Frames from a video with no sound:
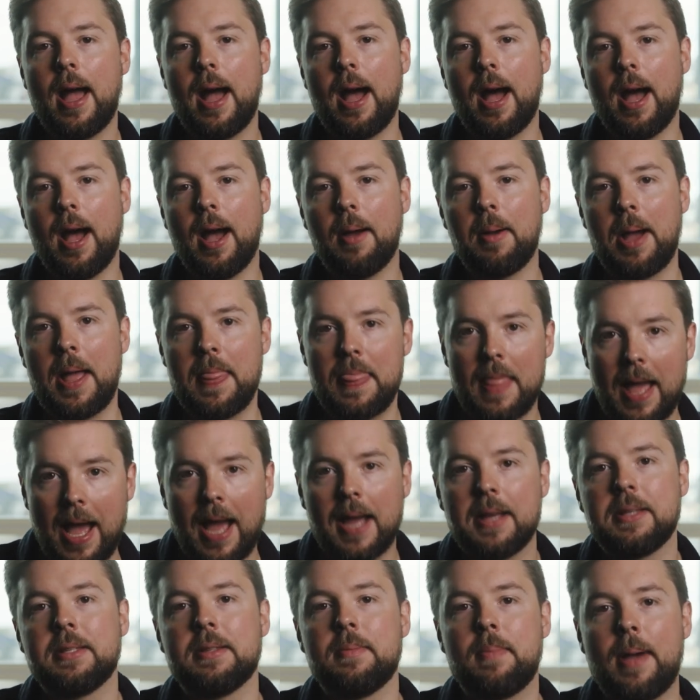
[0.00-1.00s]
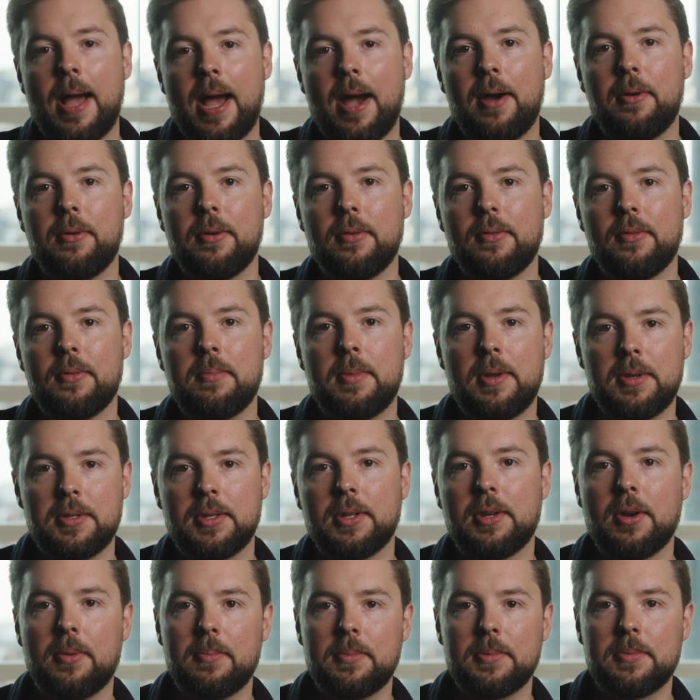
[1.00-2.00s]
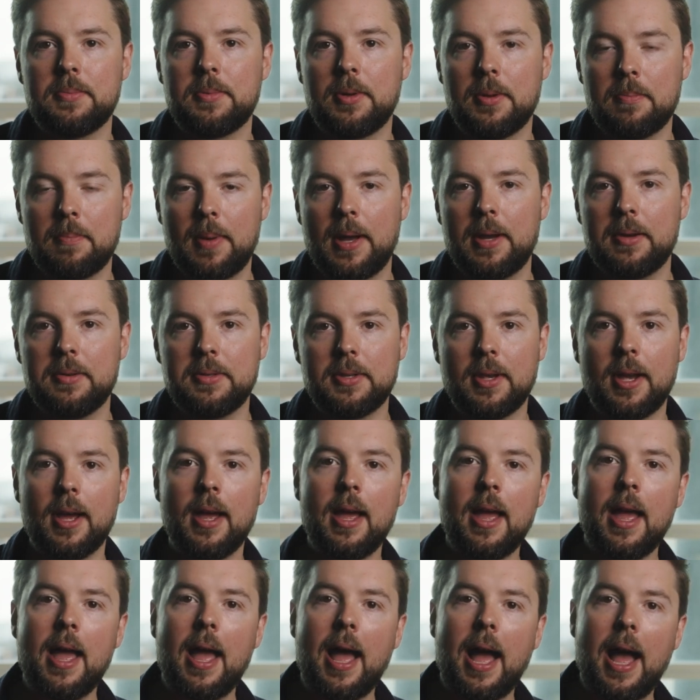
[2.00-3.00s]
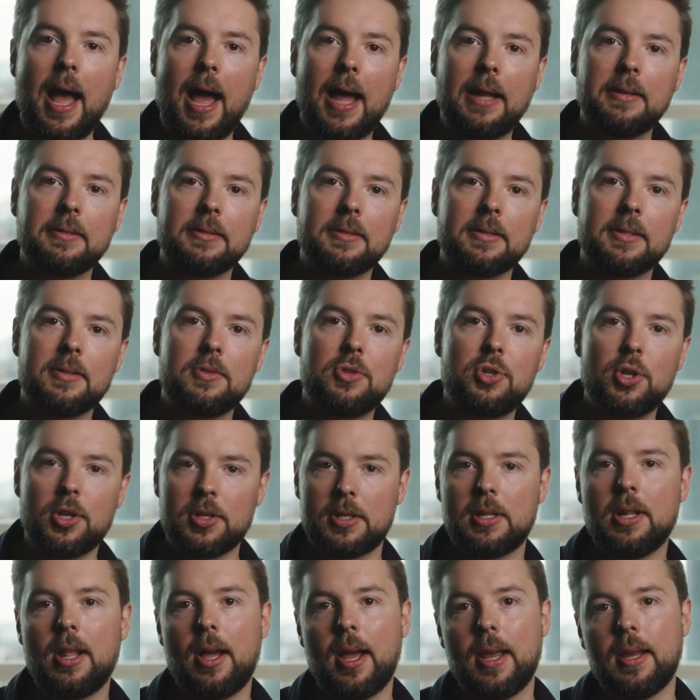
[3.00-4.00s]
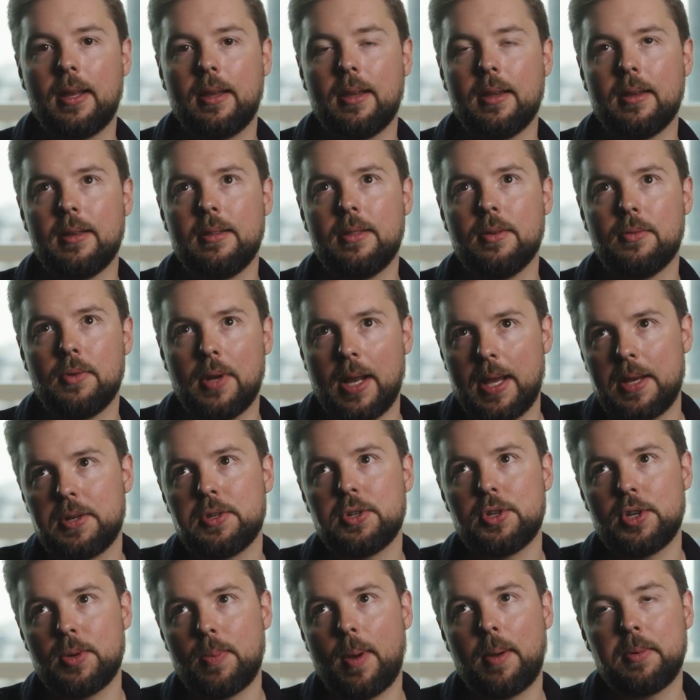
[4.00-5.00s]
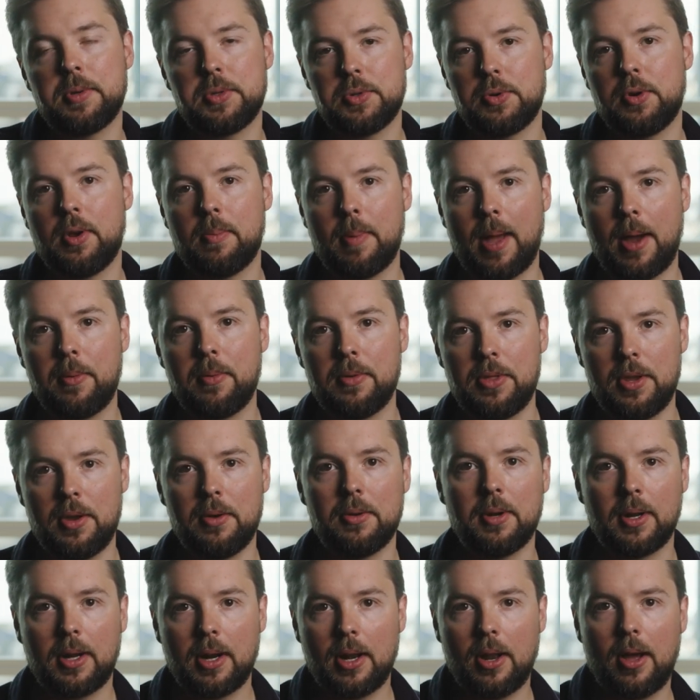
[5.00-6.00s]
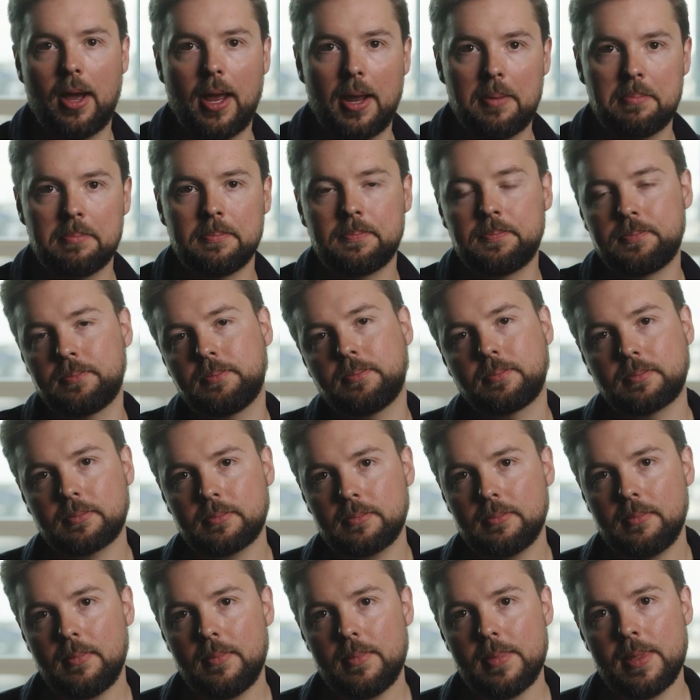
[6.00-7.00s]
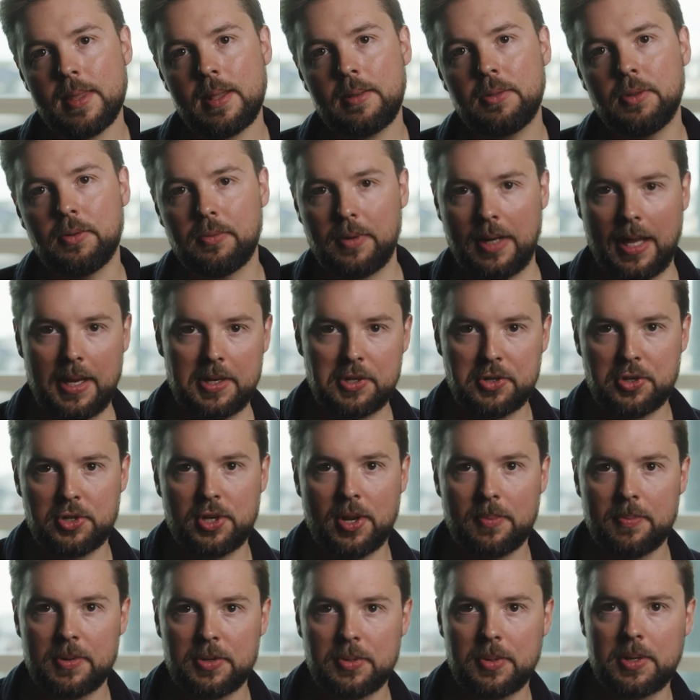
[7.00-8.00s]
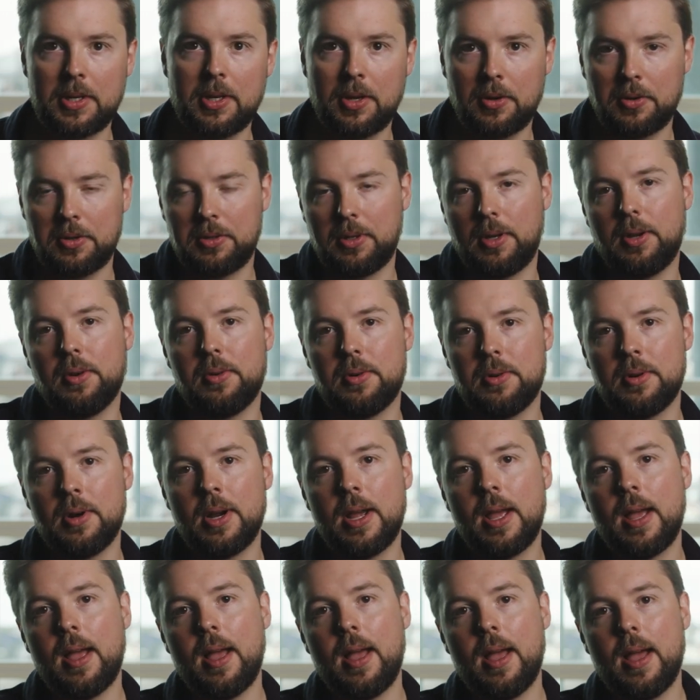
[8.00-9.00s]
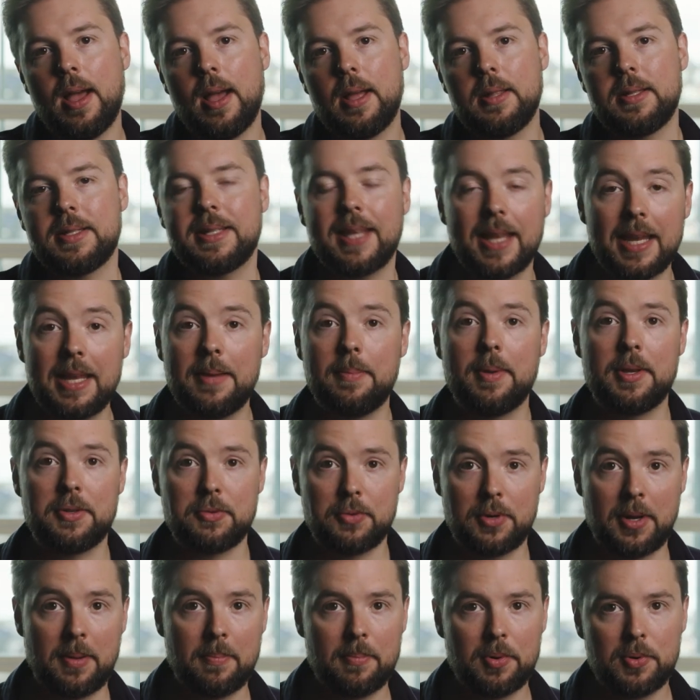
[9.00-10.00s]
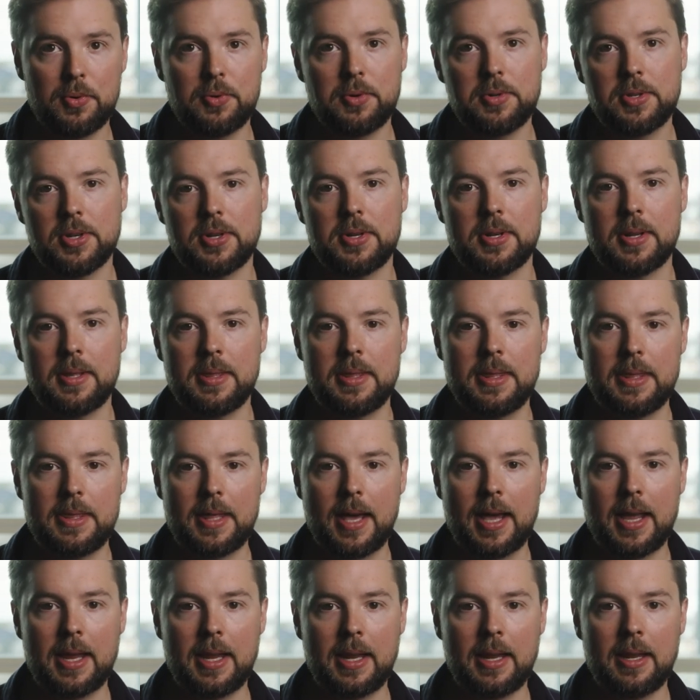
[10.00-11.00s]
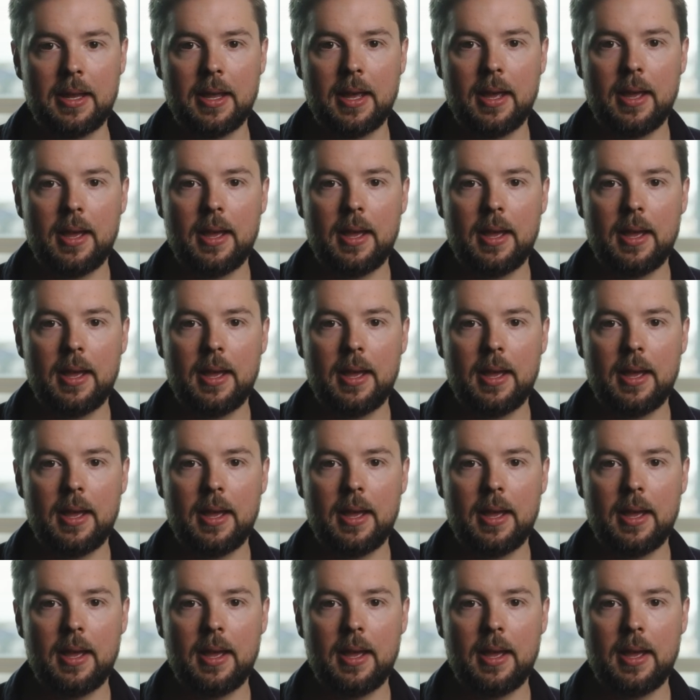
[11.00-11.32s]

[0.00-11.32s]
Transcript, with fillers: Uh, and that is the power of a music comp composer. And just like the relationship I was talking about with you and a client, the relationship between you and your team is really important, and they